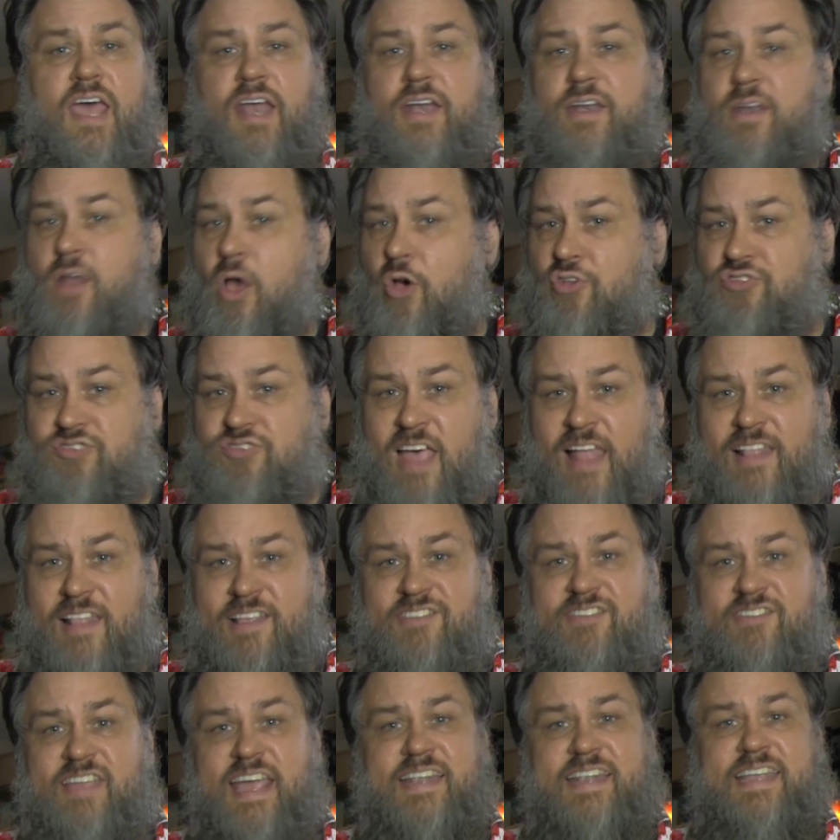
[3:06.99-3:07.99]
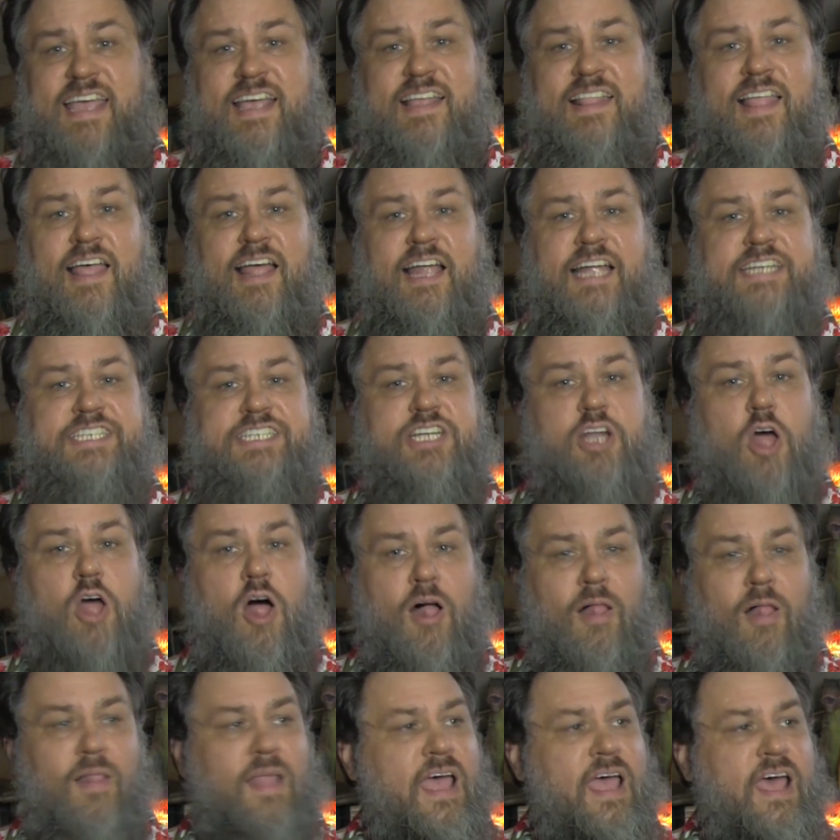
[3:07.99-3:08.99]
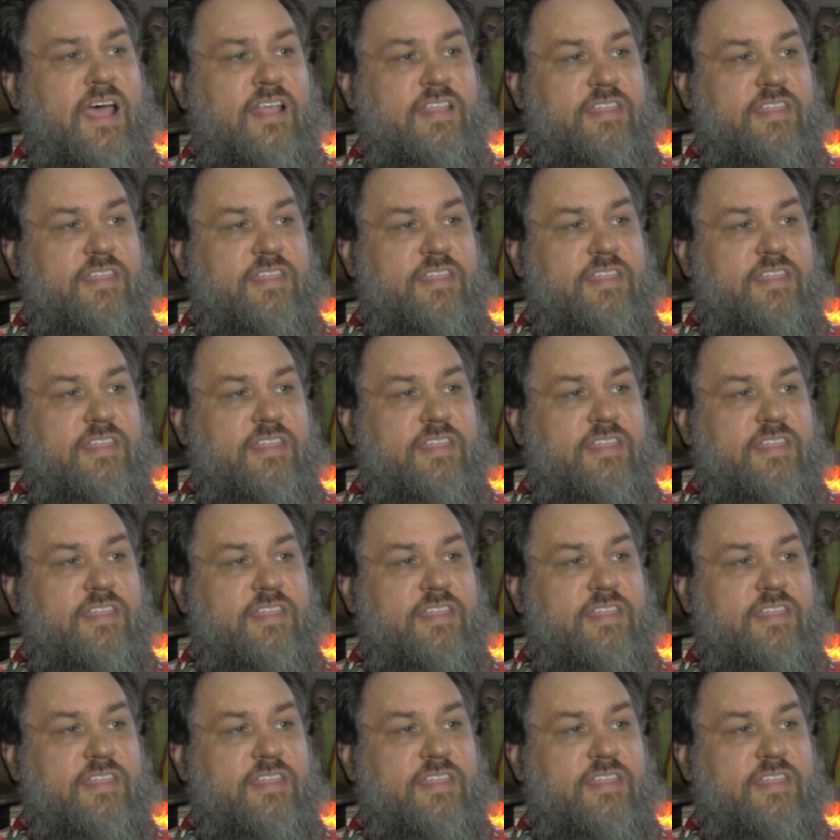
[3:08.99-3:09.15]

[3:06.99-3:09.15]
no solid state technology at all.